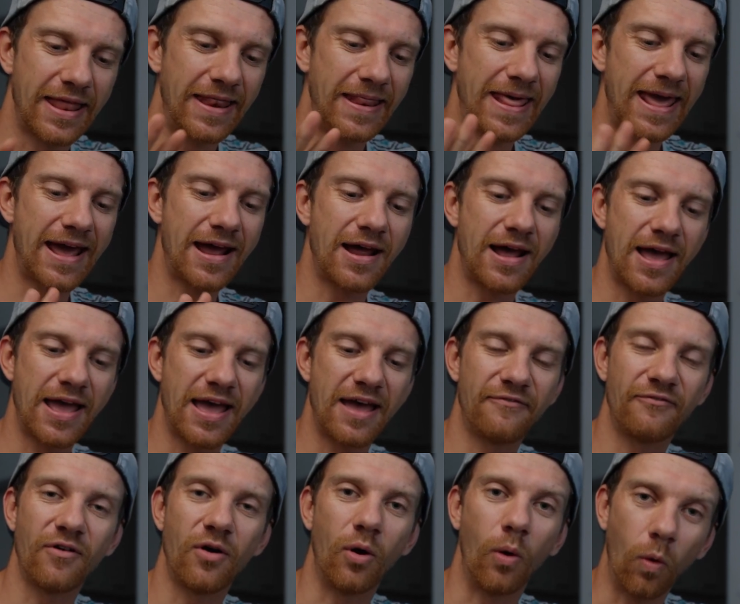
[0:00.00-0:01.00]
And there I
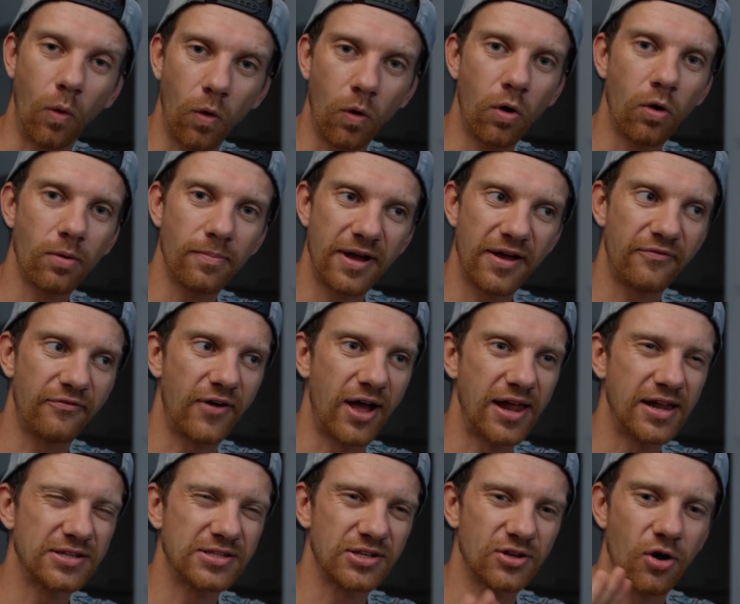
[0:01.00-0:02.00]
have all my
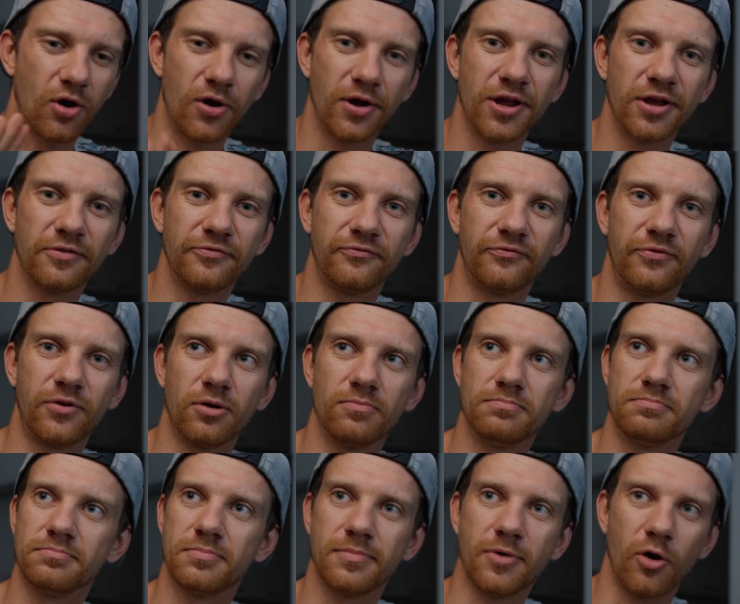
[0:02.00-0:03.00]
files on it
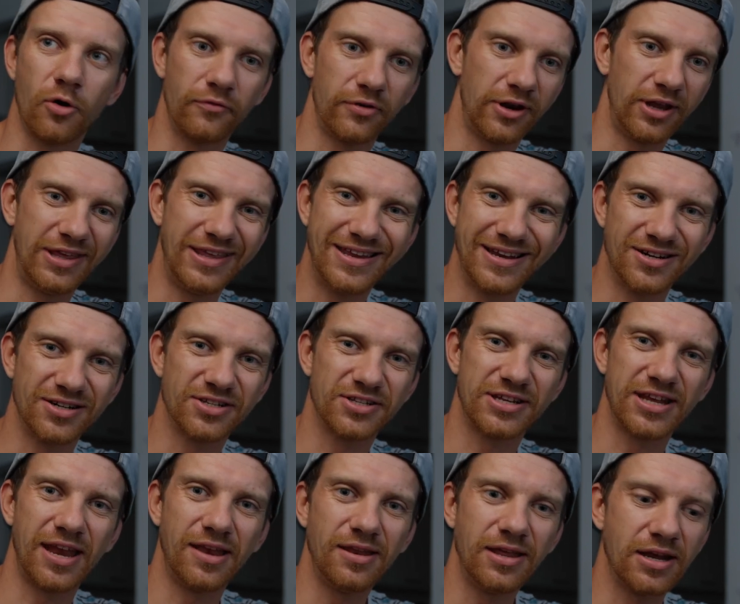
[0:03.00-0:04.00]
from over the years,
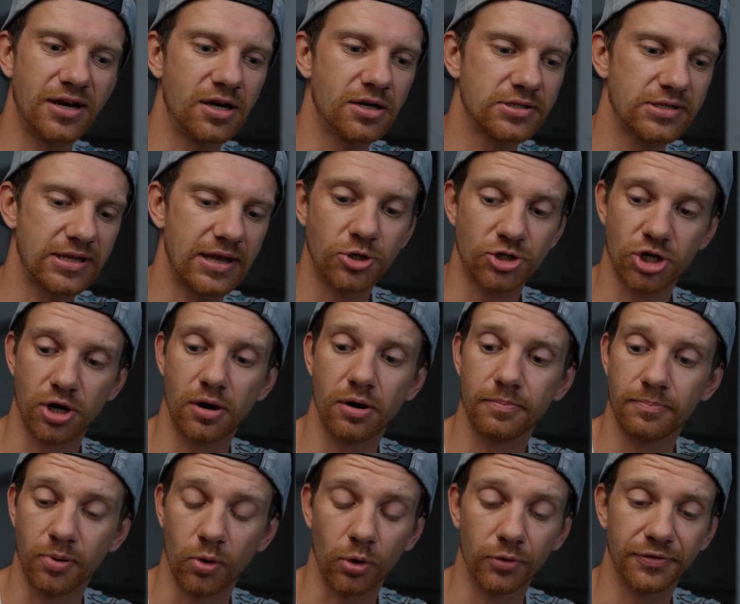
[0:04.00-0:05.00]
10 years, which are
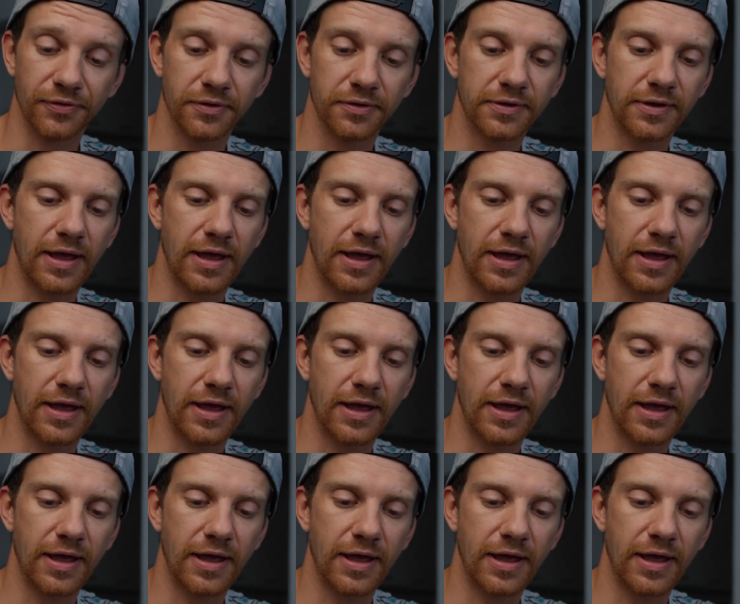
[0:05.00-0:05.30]
important.